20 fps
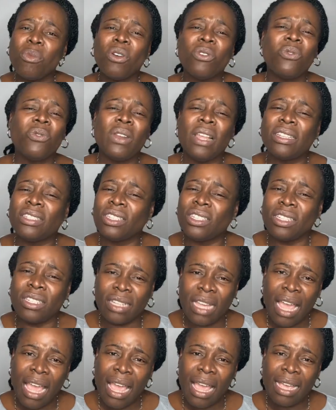Arm of flesh?
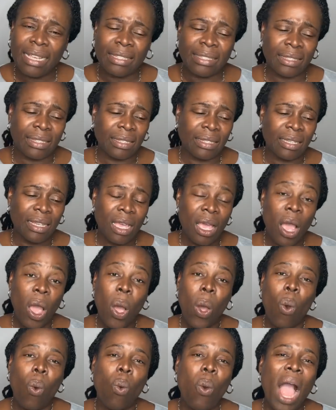Yes.
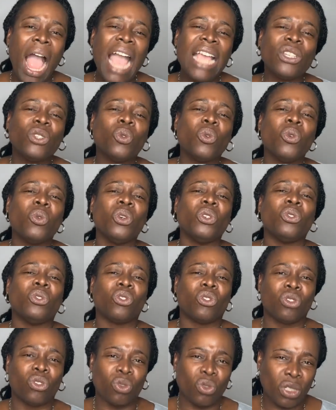Why do we
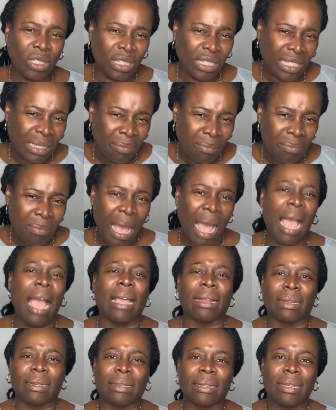want to trust in
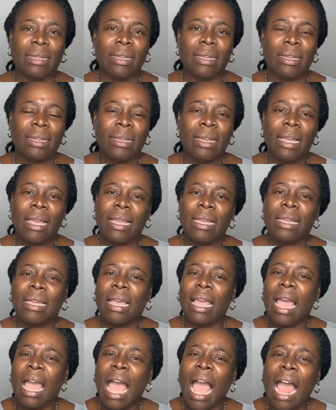man
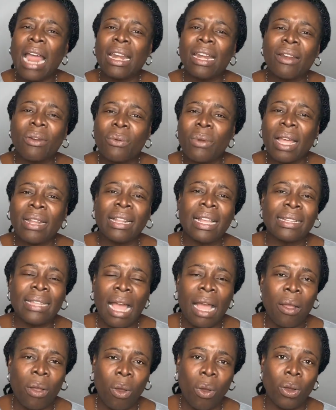and rather
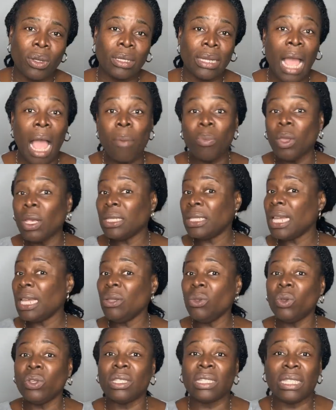than God? I'm not
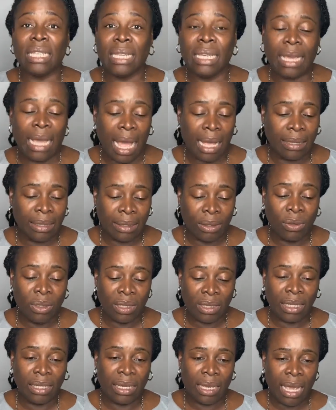saying don't
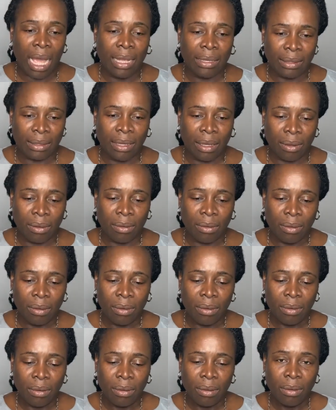seek counsel.
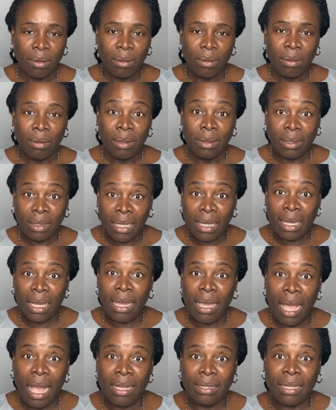
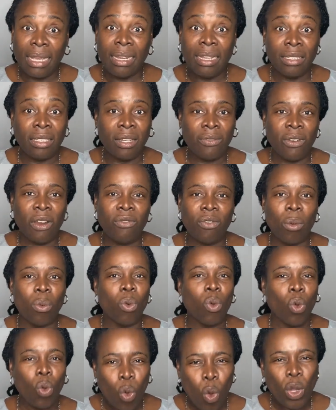Seeking counsel is different
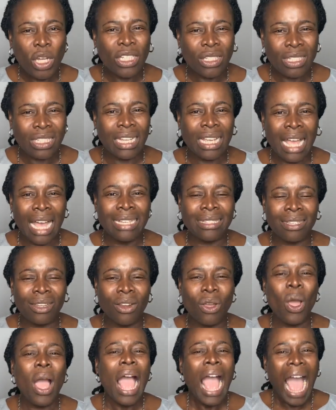from going to the
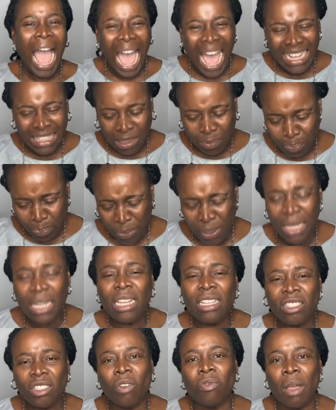counselor and
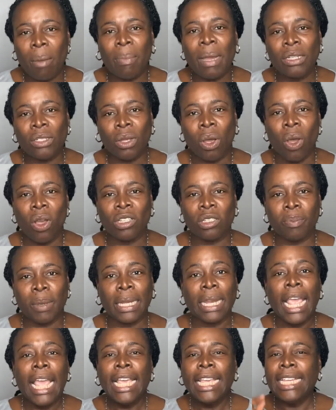spilling stuff about your
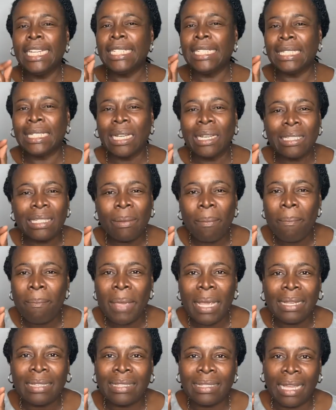husband. It
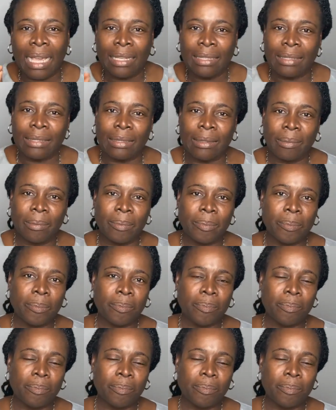doesn't make sense.